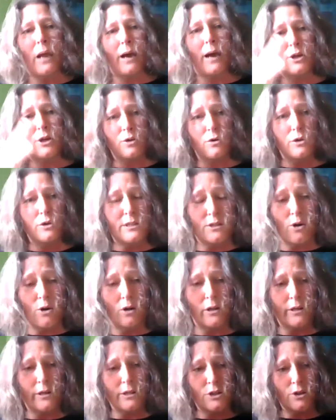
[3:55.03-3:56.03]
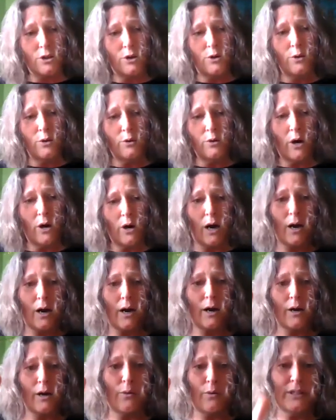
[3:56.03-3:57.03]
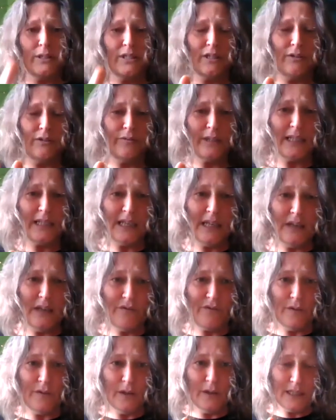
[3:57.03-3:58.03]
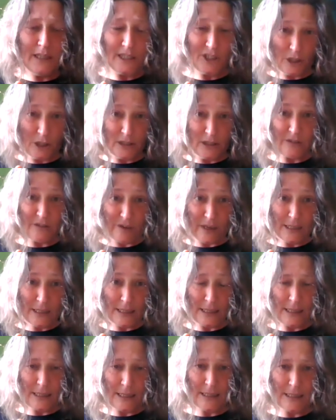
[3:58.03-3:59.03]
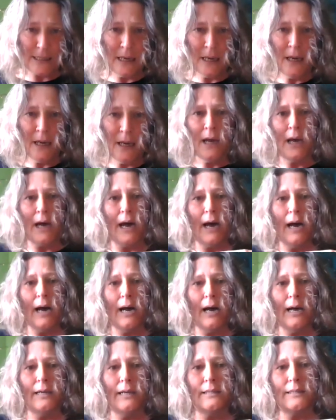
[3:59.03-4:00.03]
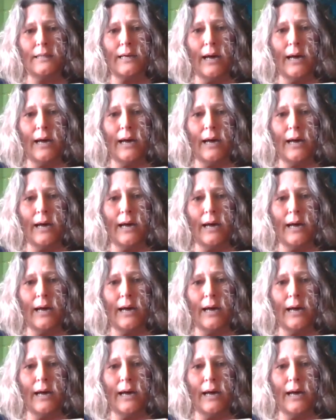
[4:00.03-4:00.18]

across Scotland who are going to receive digital devices, and